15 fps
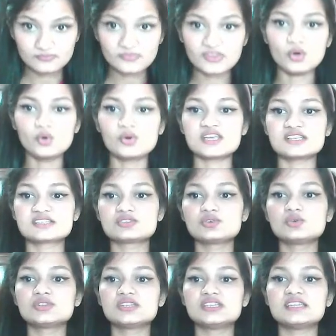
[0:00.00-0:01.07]
Okay,
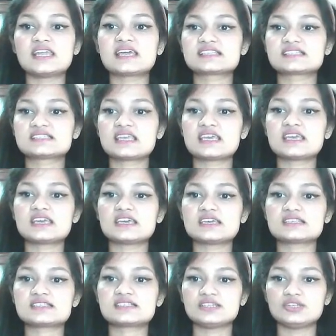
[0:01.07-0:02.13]
so the next thing
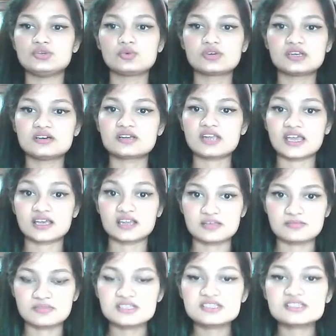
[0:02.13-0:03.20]
is nuclear
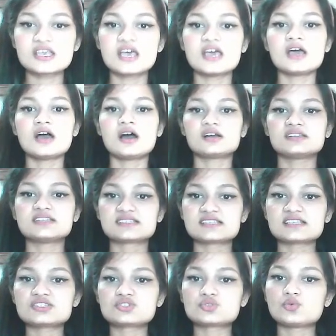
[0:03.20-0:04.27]
agreements. This
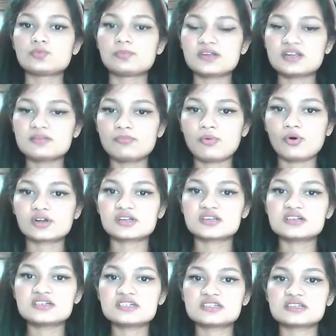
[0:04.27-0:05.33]
is super
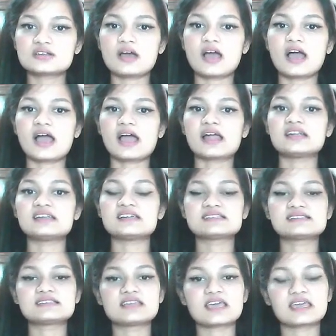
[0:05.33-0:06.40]
important and it's
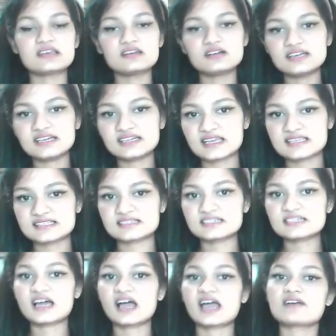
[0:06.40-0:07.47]
regularly tested.
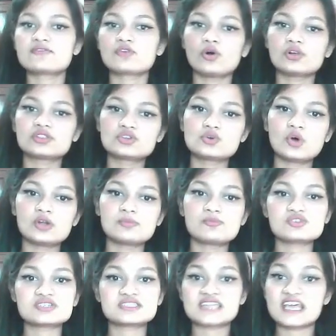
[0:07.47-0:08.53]
I have gone through
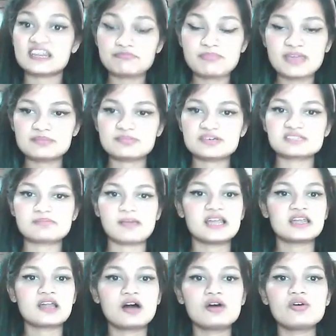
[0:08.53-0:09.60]
almost 10 papers by
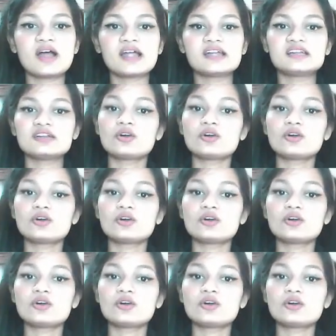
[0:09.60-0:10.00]
now, and in